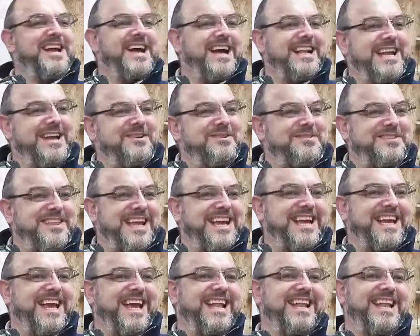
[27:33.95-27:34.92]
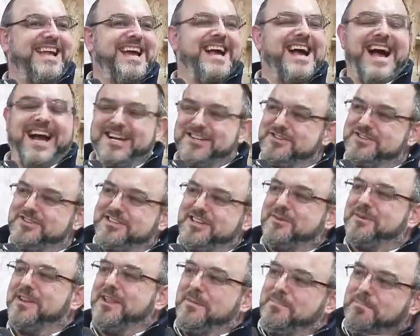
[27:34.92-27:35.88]
and he was thinking, I could just
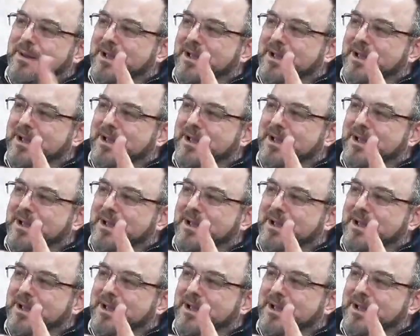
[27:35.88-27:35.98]
do with a